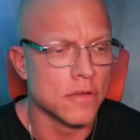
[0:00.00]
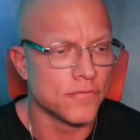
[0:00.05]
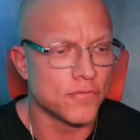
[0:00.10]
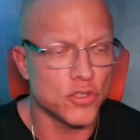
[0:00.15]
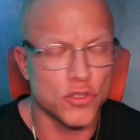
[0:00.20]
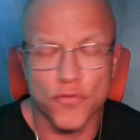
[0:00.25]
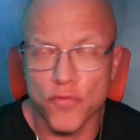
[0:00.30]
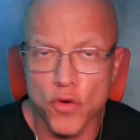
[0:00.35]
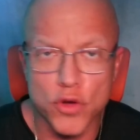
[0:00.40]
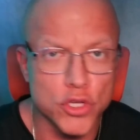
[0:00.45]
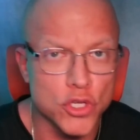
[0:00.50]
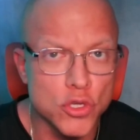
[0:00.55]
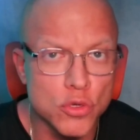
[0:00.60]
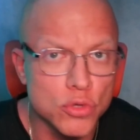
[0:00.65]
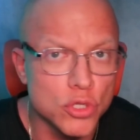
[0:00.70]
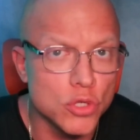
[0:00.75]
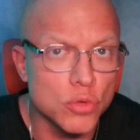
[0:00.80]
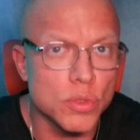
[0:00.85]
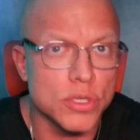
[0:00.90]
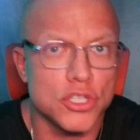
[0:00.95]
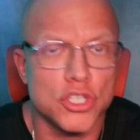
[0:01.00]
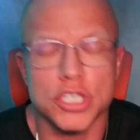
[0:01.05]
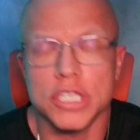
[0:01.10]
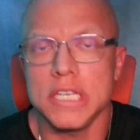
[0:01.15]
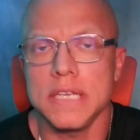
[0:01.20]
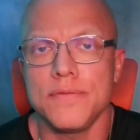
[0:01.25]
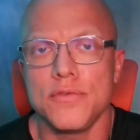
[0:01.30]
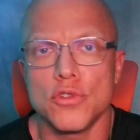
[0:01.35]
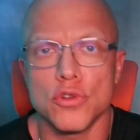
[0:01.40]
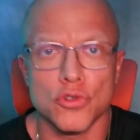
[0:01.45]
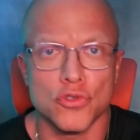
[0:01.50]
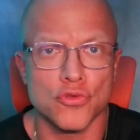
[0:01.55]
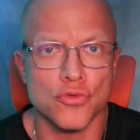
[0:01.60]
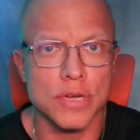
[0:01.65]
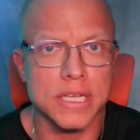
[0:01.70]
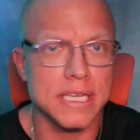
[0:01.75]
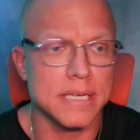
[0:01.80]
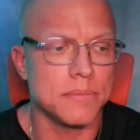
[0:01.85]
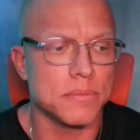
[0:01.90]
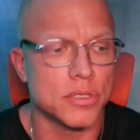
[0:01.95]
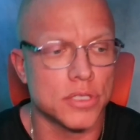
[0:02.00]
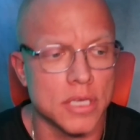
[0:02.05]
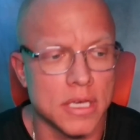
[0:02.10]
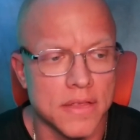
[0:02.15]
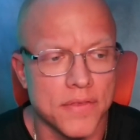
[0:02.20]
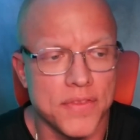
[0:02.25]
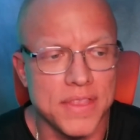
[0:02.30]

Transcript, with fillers: for you to achieve your dreams.